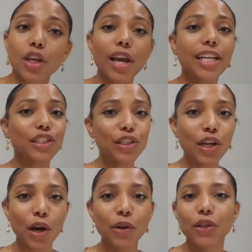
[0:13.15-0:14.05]
as you
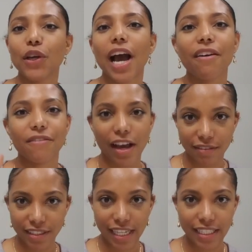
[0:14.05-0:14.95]
know, you have
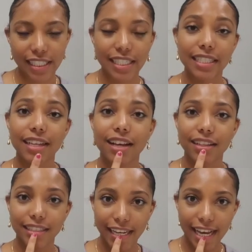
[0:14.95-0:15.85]
5 senses:
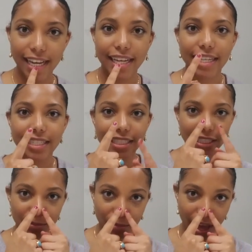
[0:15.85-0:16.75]

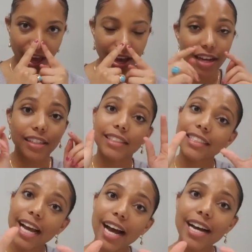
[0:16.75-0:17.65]
taste, smell,
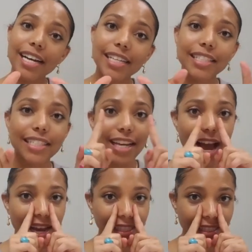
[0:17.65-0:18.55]
touch,
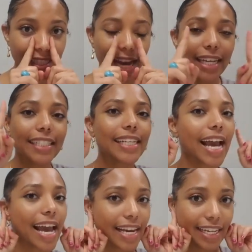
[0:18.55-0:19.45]
eyesight,
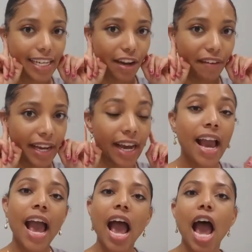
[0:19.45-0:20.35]
and hearing.
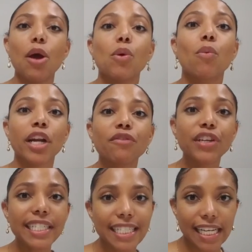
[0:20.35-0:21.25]
And when one of
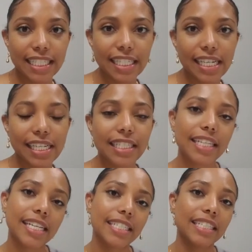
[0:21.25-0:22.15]
your senses
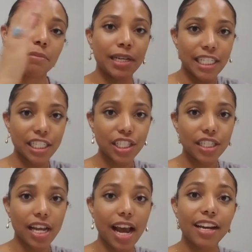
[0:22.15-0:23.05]
is diminished,
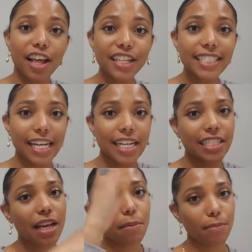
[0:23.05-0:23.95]
another
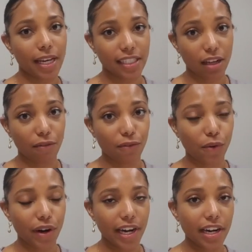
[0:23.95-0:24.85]
sense makes up
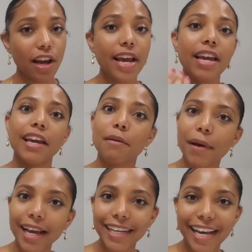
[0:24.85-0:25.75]
for it. In
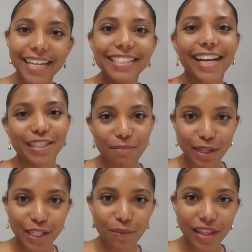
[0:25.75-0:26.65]
my case, as a
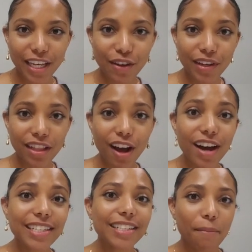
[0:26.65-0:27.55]
person with hearing
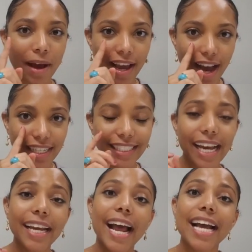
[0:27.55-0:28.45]
loss, my
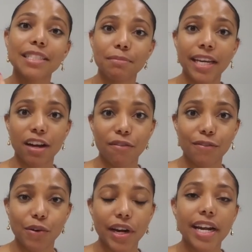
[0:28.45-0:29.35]
eyesight has made up
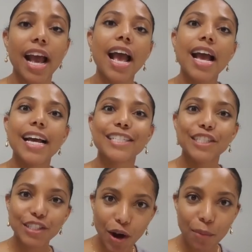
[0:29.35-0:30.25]
for it. And
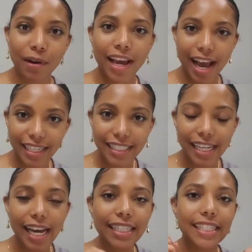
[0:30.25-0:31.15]
so my
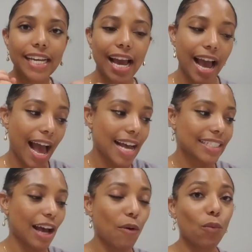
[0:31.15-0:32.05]
eyesight
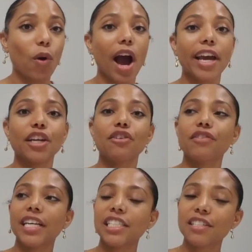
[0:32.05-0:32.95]
has a wider
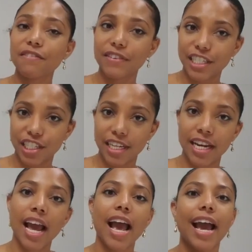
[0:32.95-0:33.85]
range of
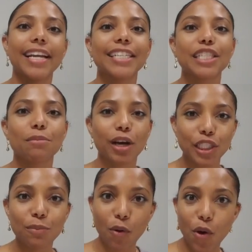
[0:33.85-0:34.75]
vision and is
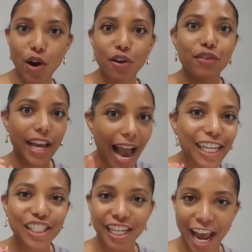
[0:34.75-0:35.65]
much more
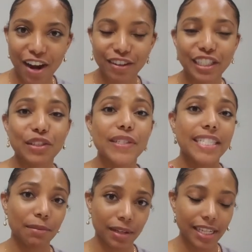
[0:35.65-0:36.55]
reactionary to
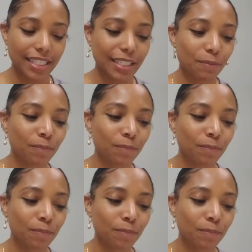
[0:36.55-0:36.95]
stimulus.